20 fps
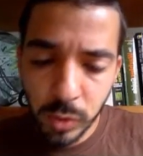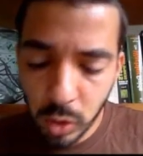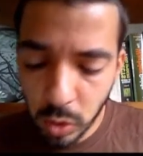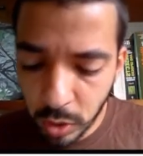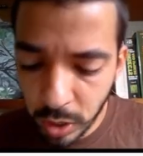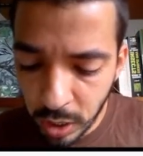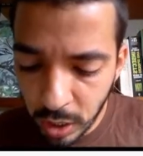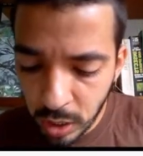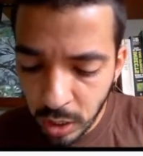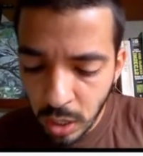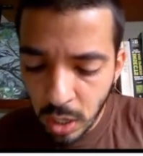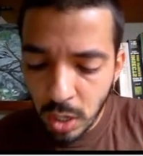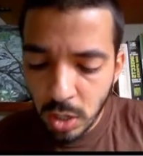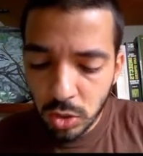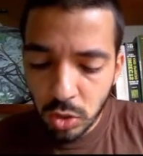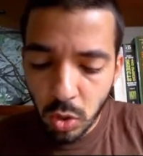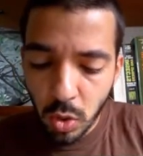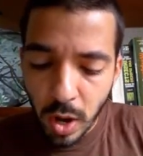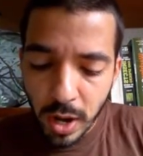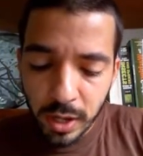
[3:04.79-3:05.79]
Okay,
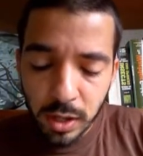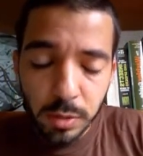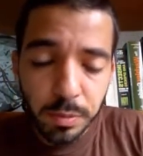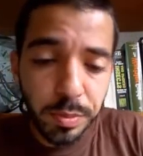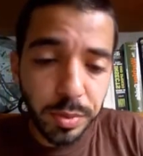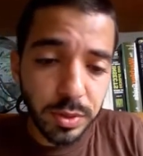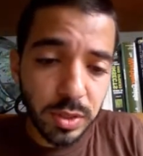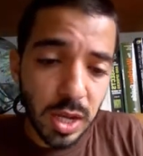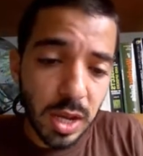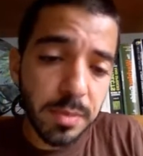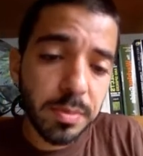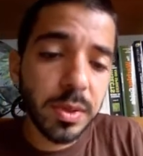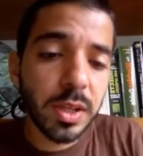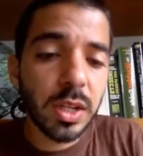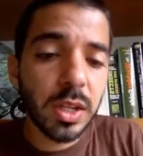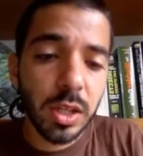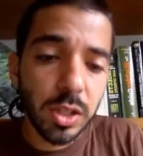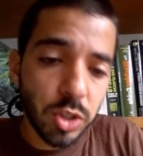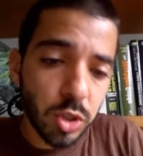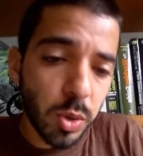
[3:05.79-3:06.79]
so I could type
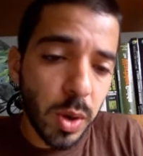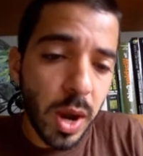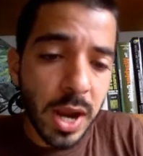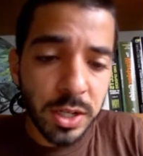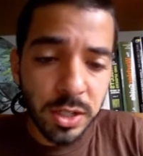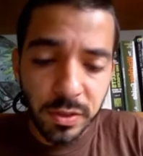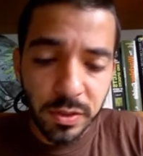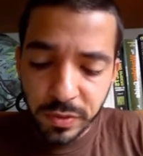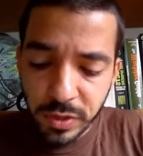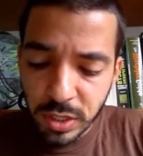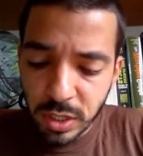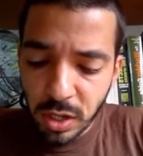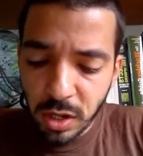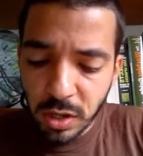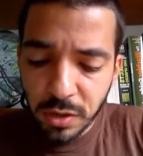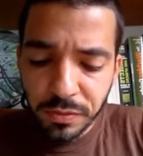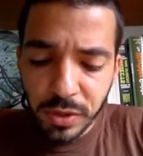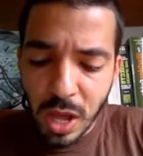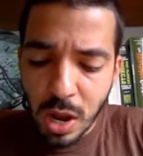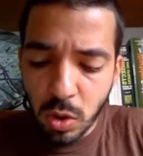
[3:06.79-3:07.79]
in interaction
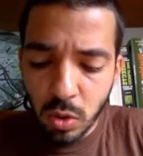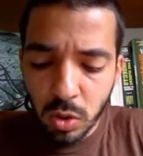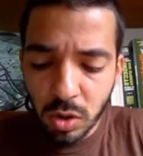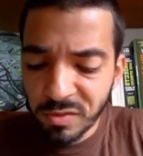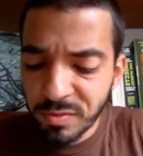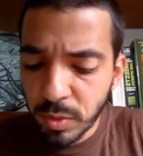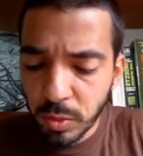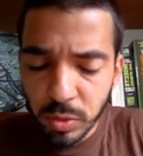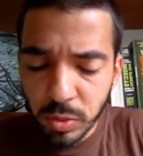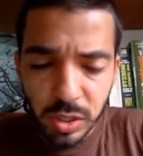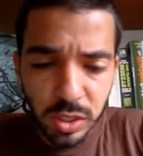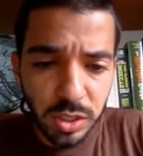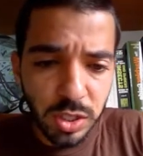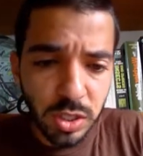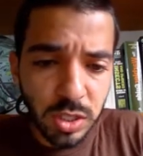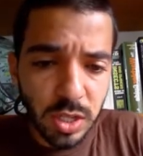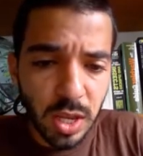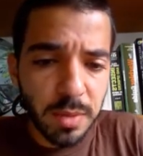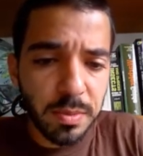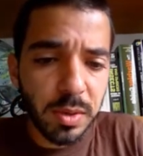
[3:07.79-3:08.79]
visited flower of, but really
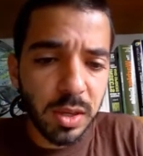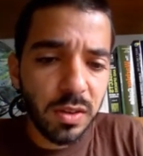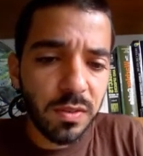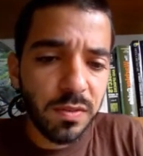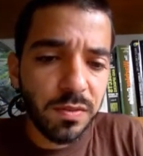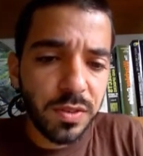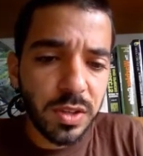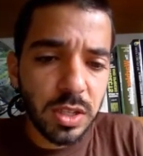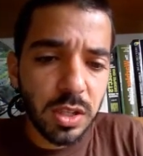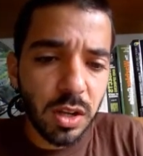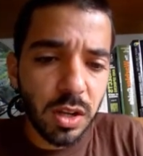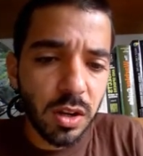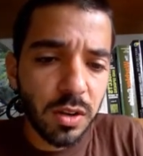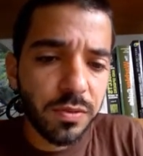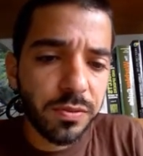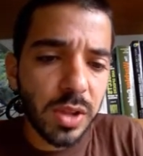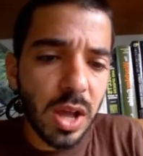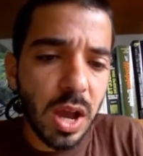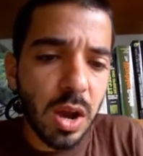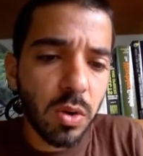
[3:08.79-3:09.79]
just typing in visited
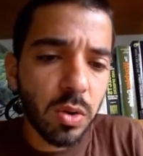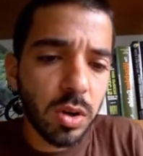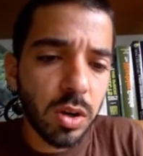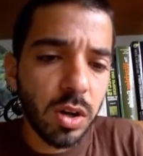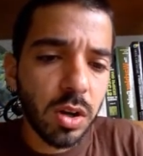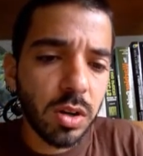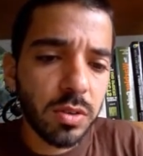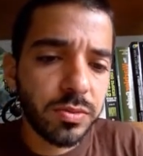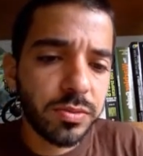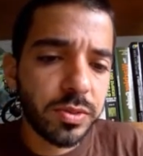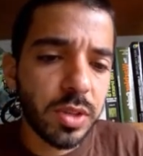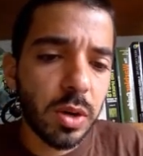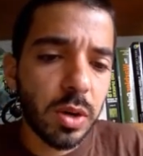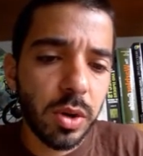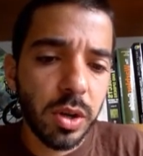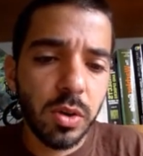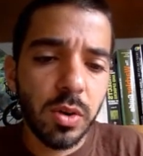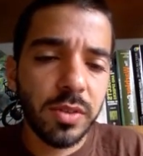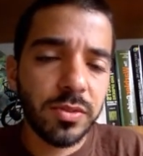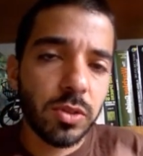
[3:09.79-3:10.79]
flower of, that
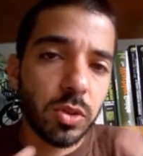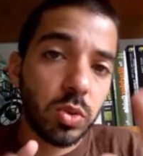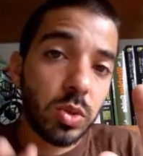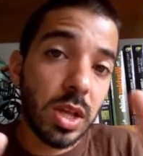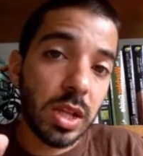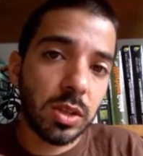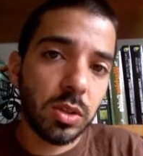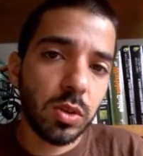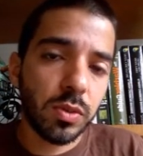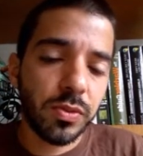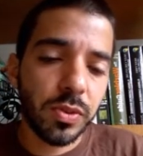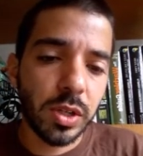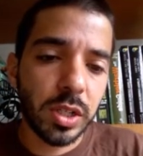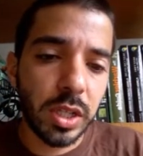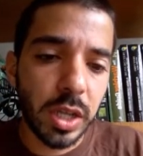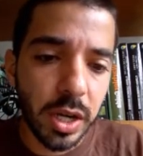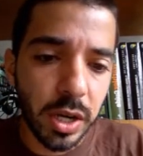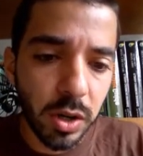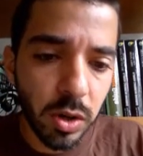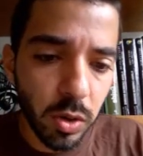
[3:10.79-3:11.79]
way I don't have to do that little
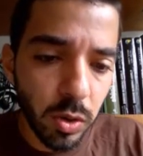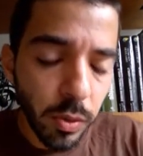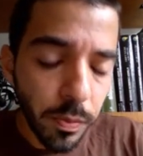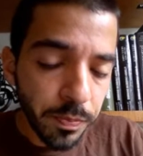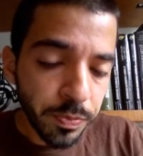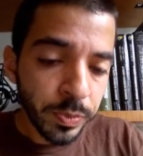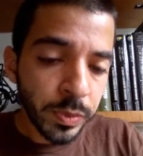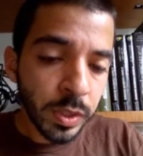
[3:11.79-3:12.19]
funny arrow.